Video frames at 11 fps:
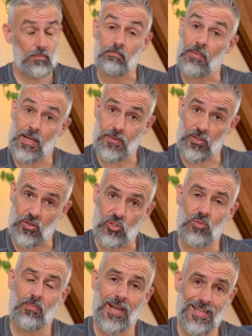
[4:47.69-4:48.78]
Maybe not. You
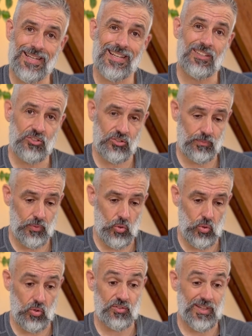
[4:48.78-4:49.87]
may need to
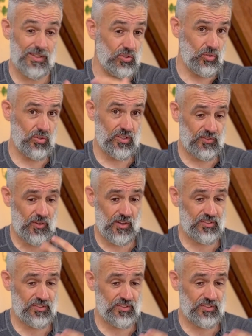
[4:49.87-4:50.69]
pause and do this 5,